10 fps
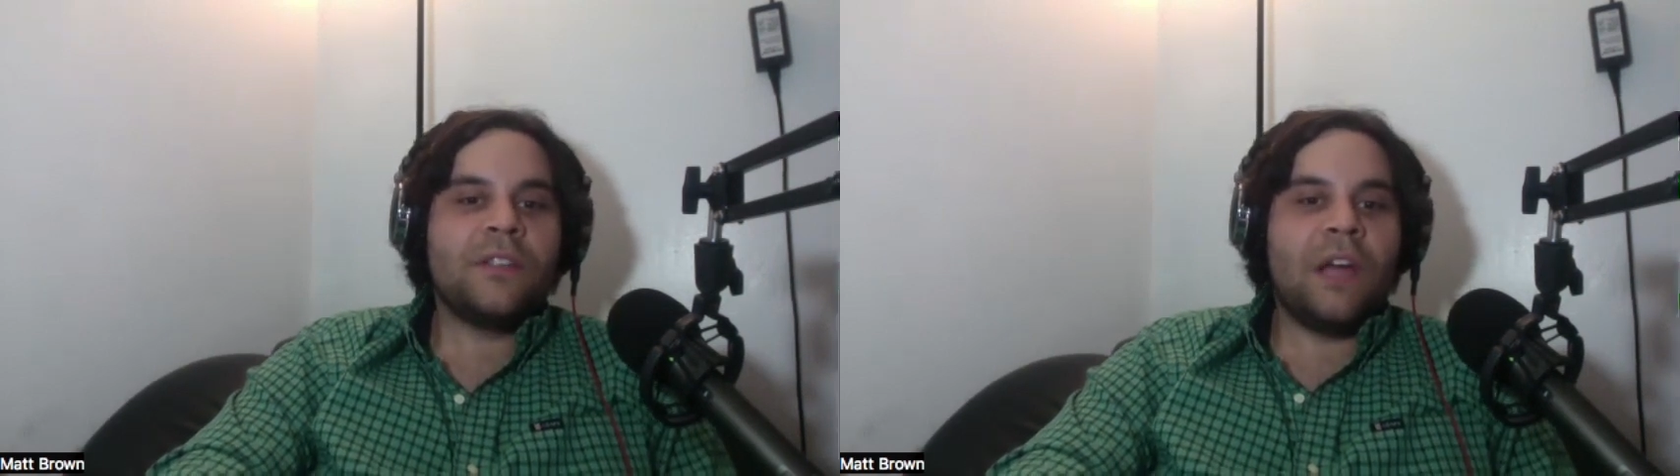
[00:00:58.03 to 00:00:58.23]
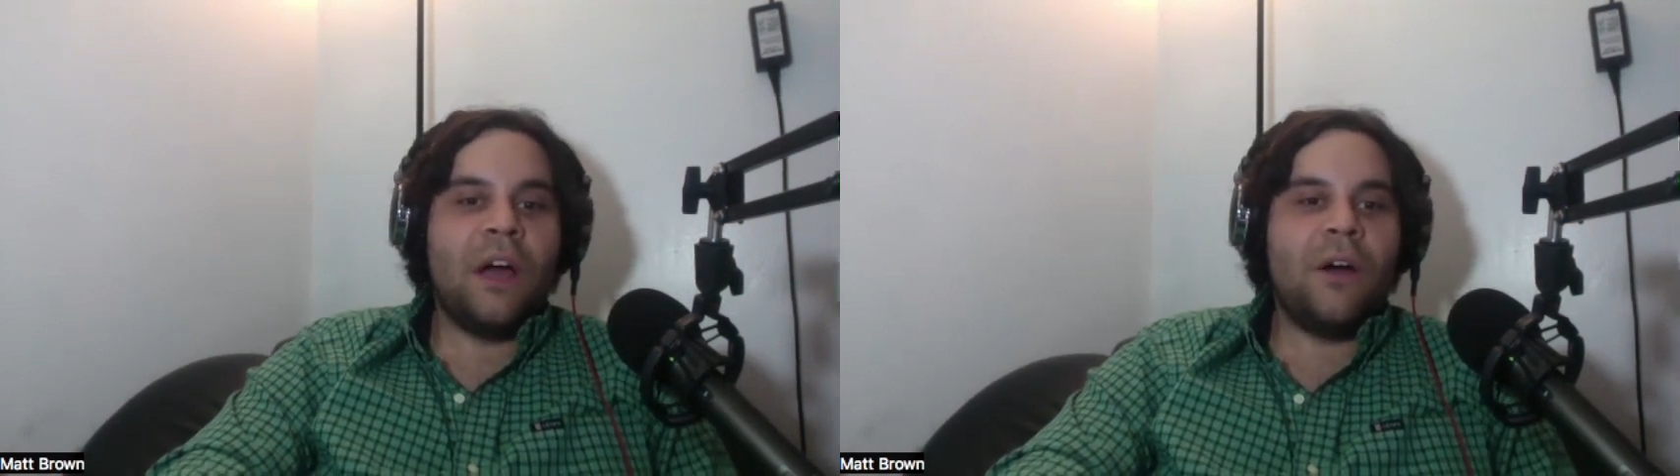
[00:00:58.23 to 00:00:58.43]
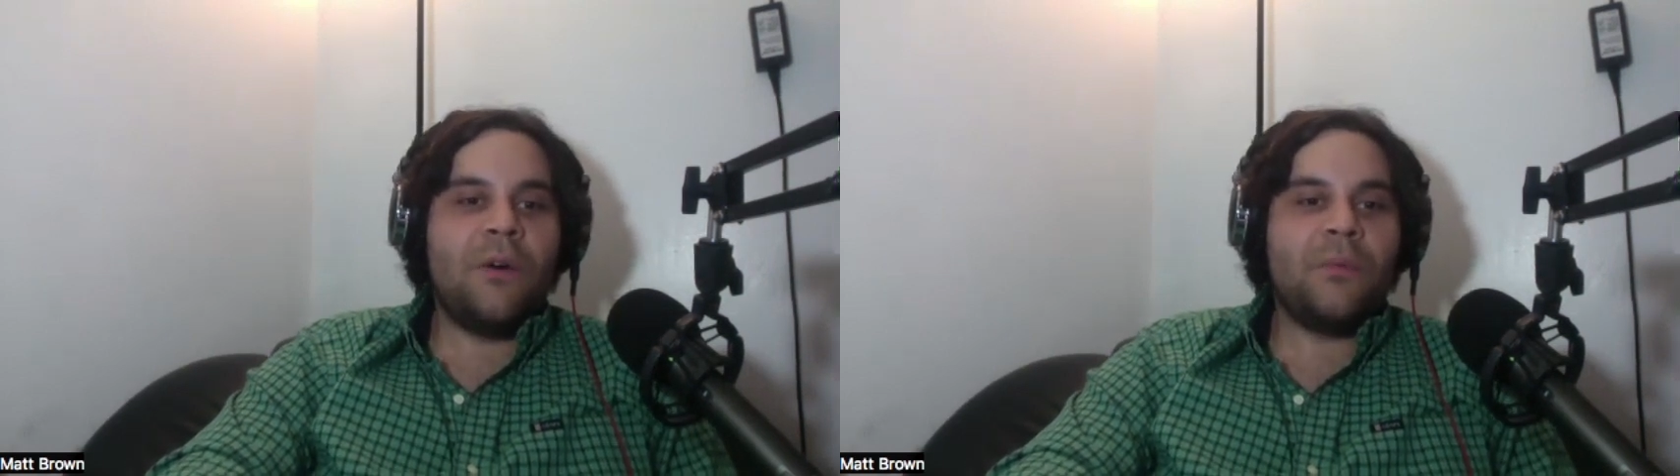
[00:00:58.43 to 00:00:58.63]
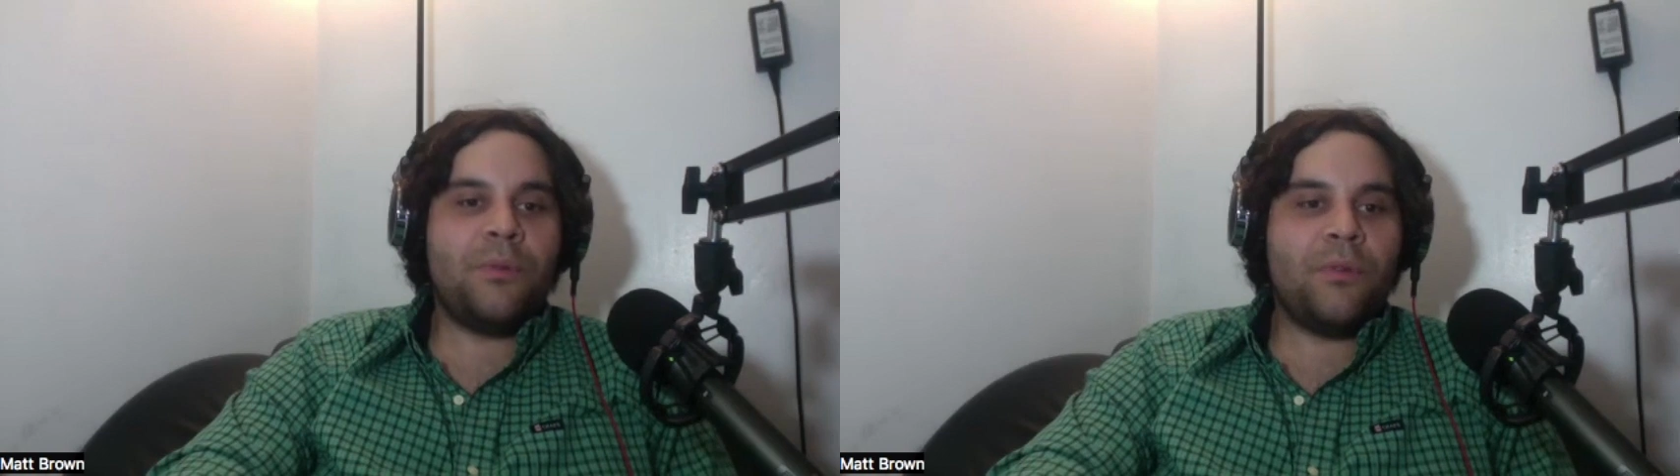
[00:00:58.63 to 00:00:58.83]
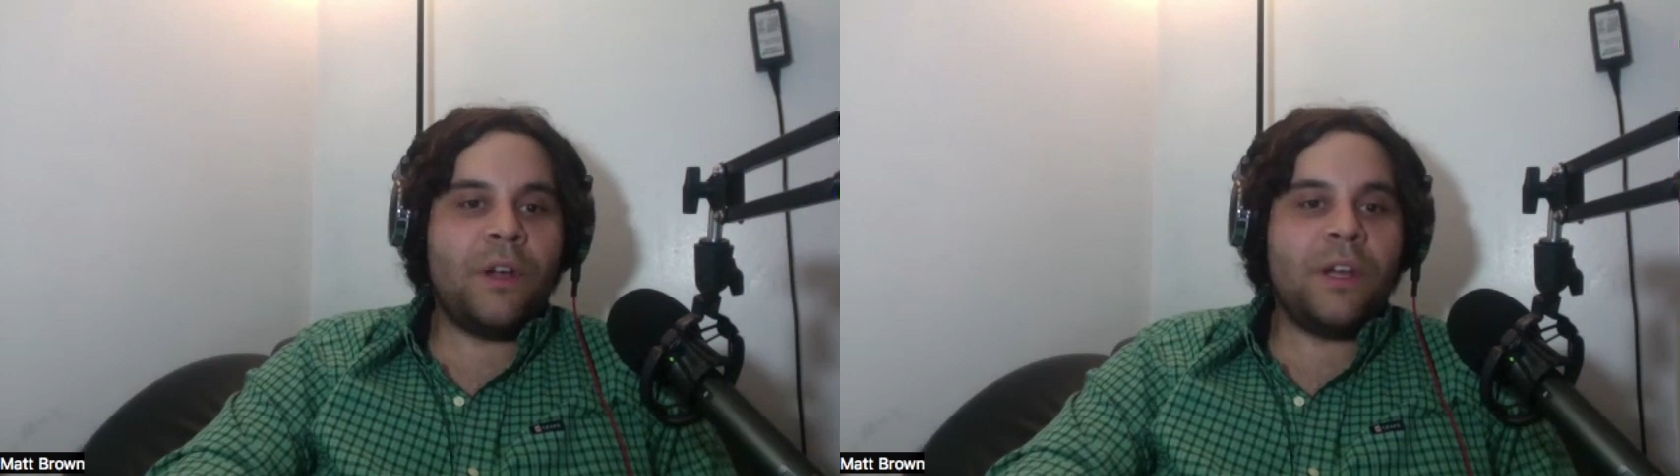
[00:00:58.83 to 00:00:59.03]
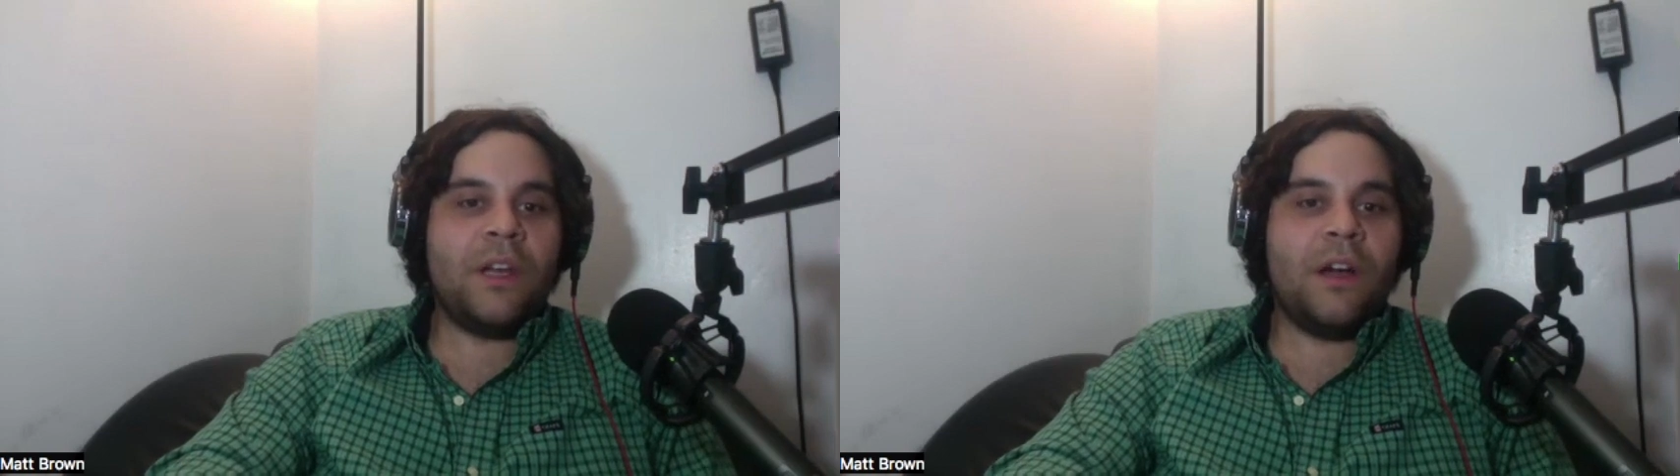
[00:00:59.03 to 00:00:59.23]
So pretty